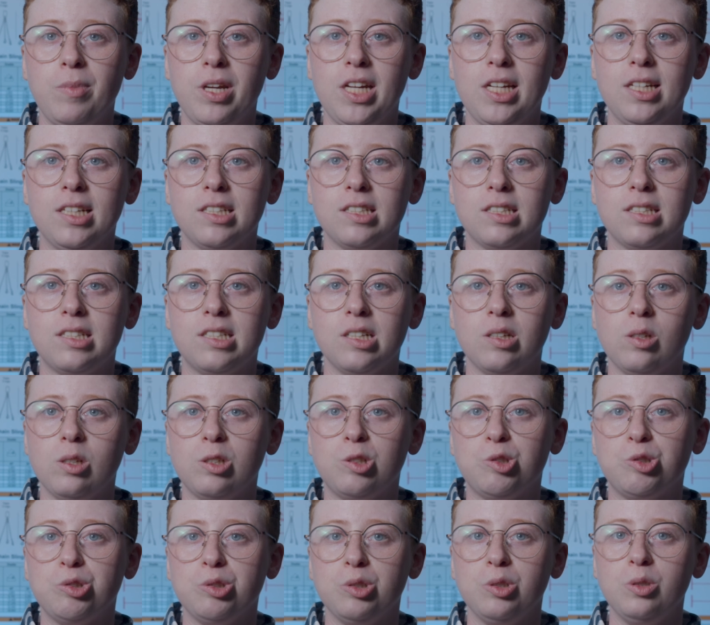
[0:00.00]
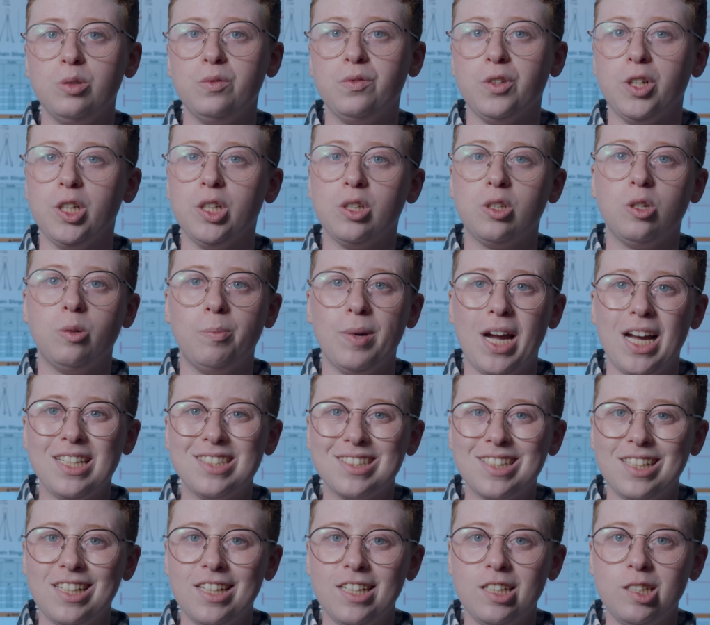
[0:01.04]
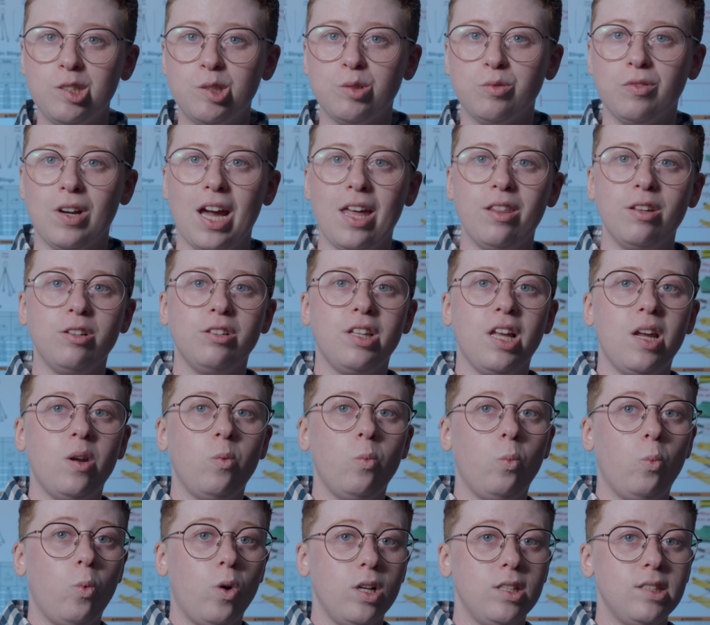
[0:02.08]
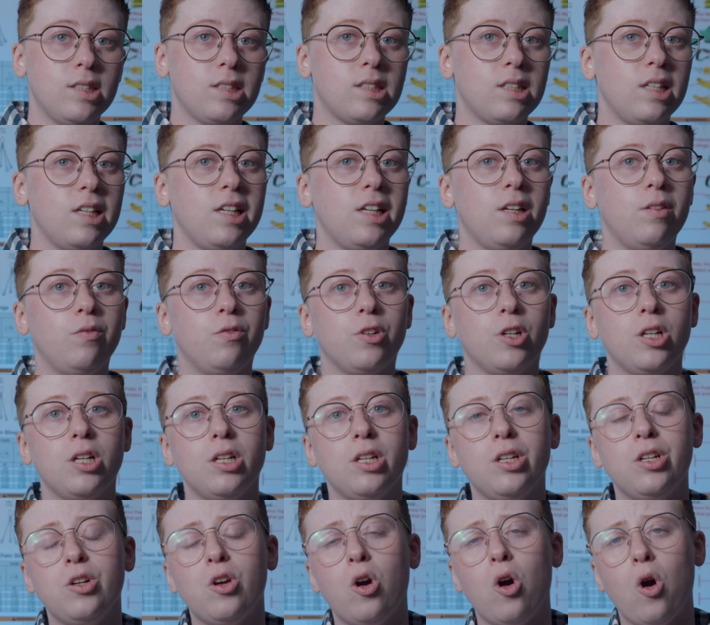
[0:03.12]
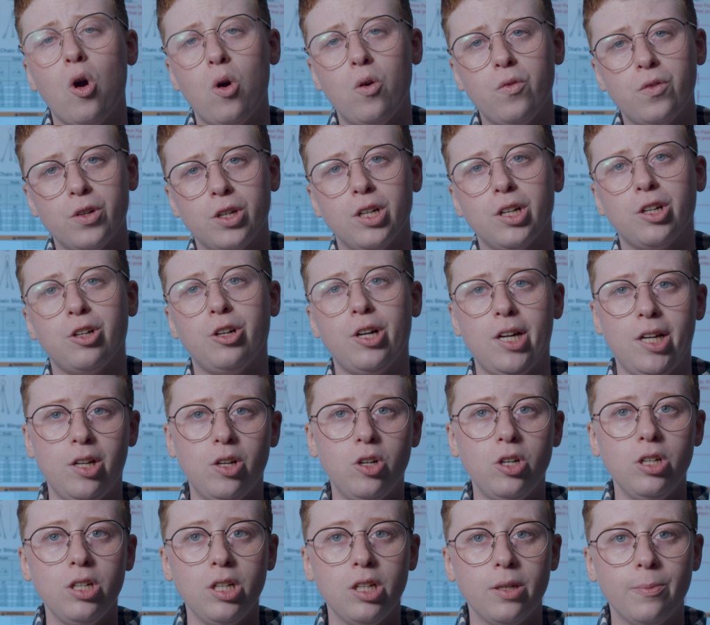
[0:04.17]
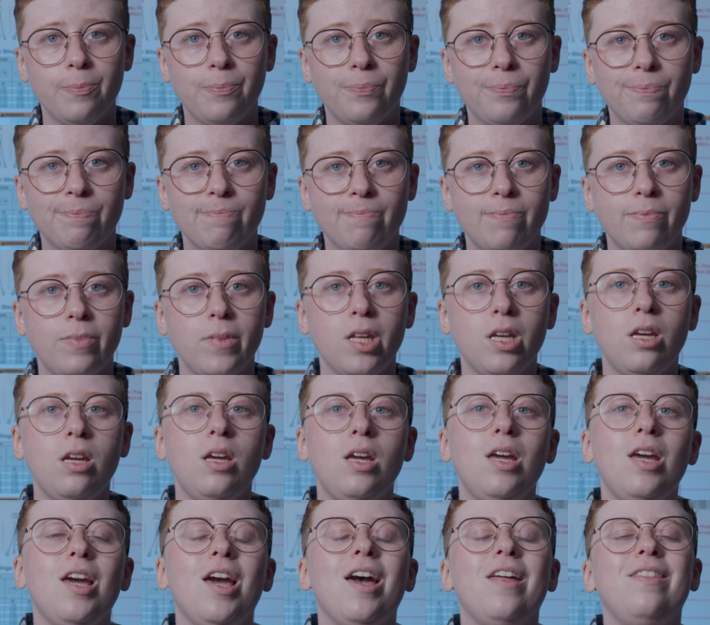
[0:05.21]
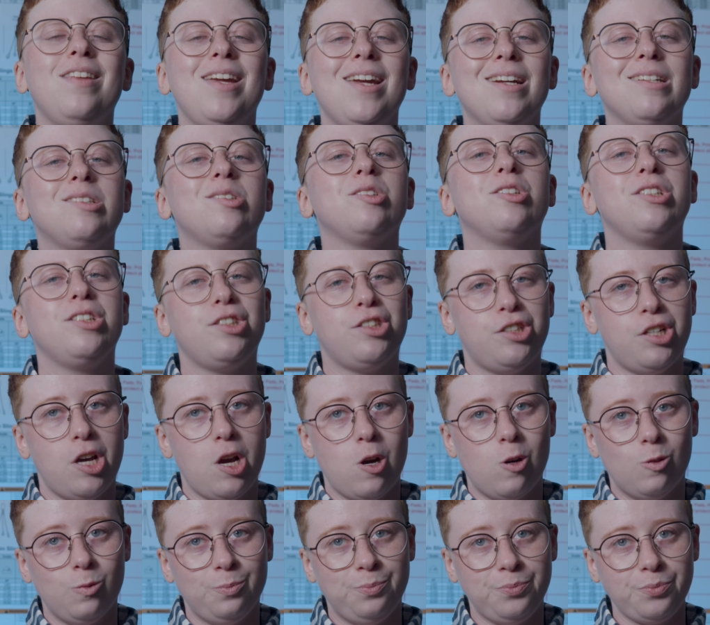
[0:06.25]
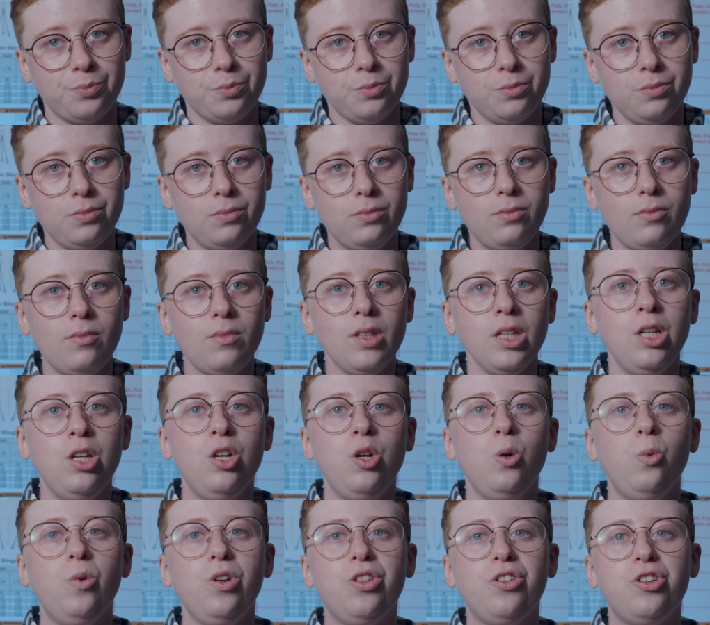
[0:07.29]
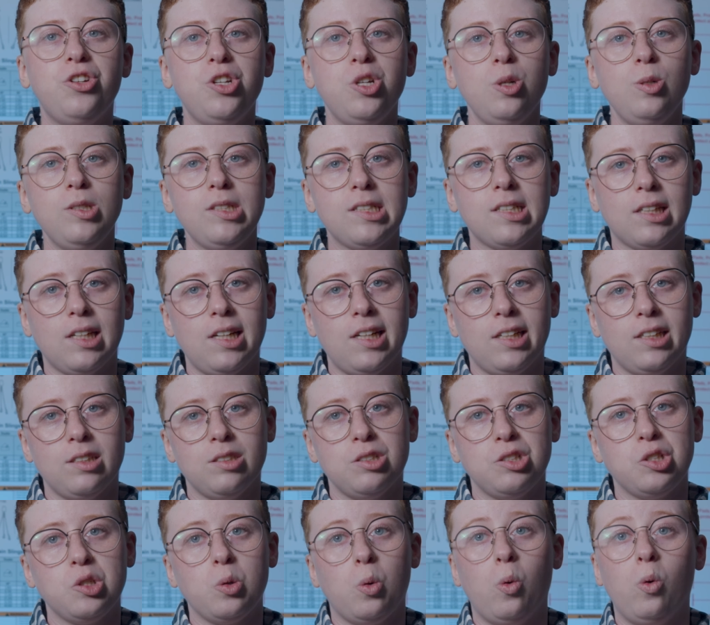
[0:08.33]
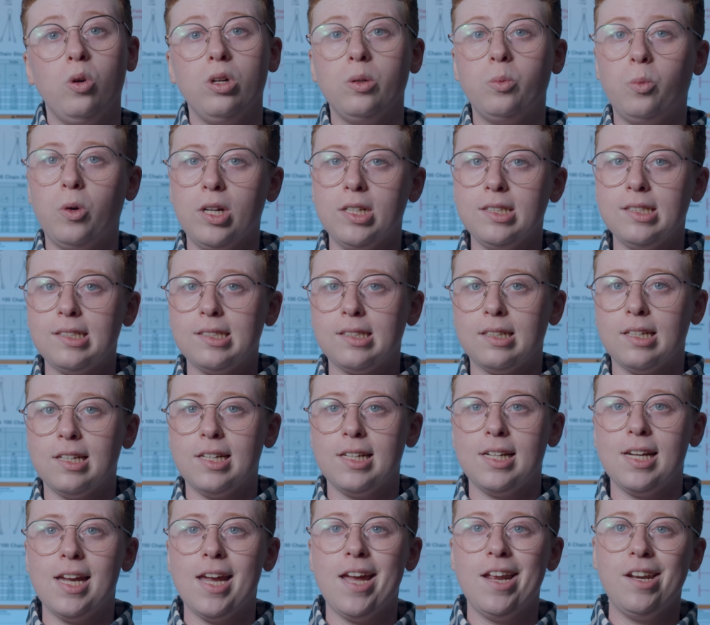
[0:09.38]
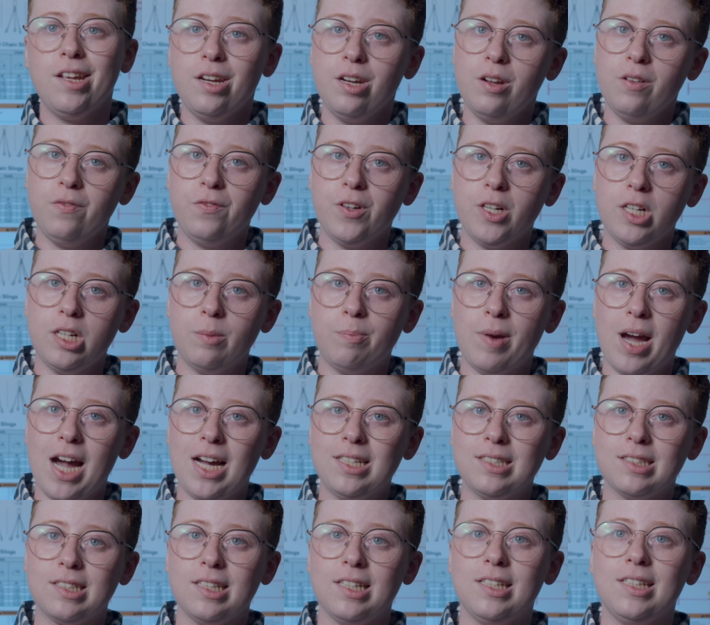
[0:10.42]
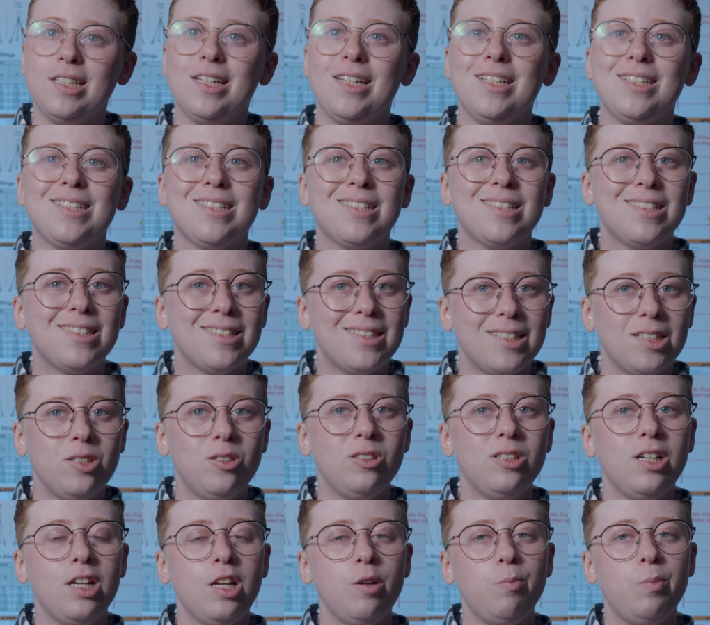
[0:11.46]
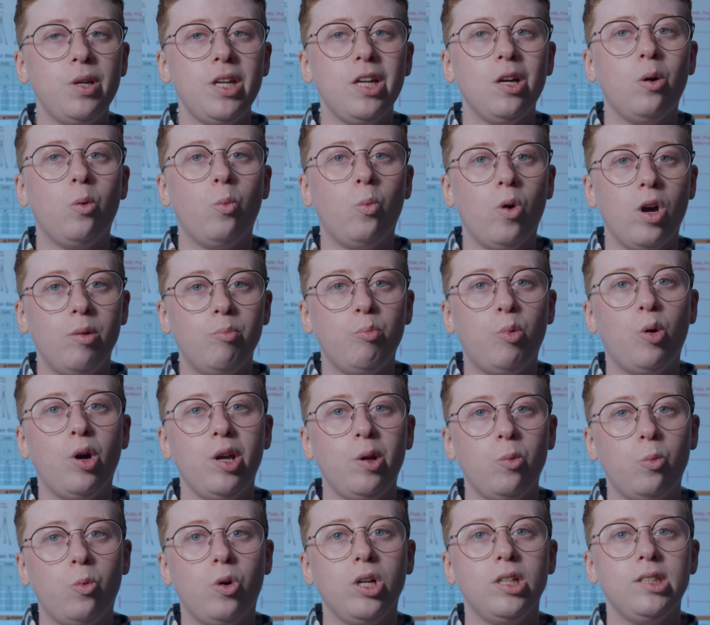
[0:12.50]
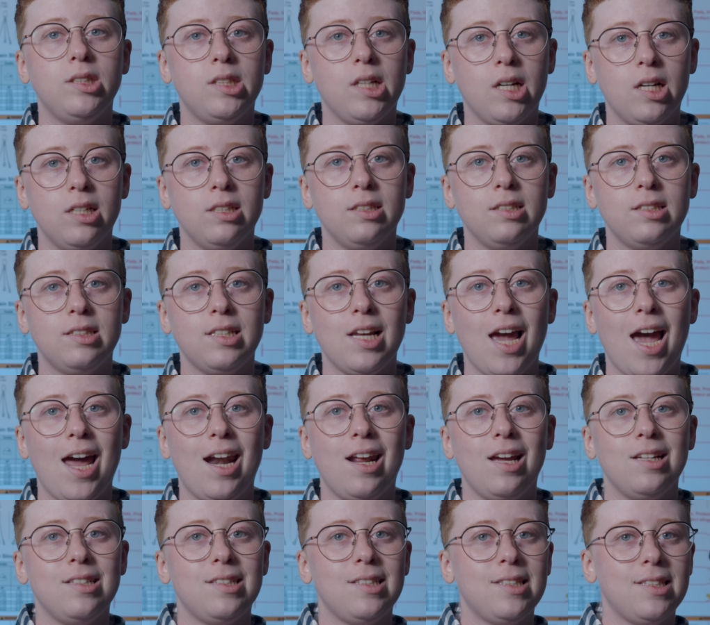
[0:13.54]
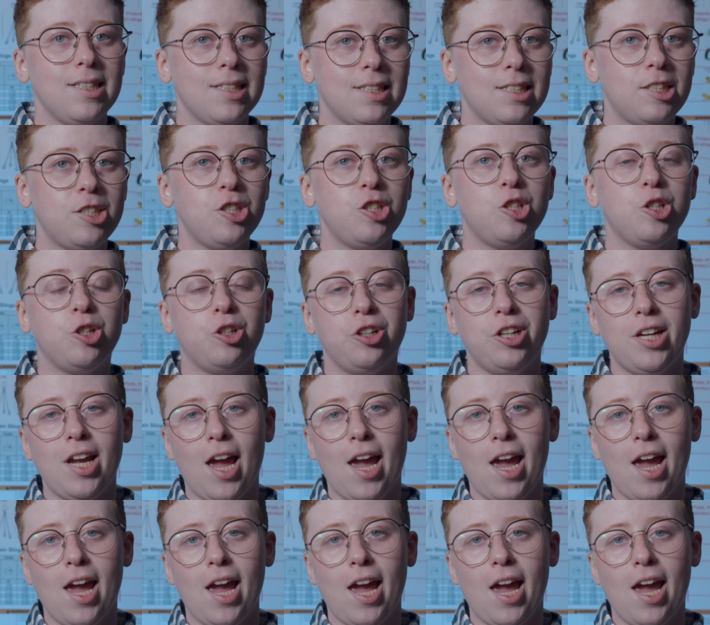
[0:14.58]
mean it's still a true vertical basket hitch rather than one sling inverted over a crane hook? And the answer is no. With two slings or one sling in an inverted basket, it's still gonna be at 1.1 tons at a 60 degree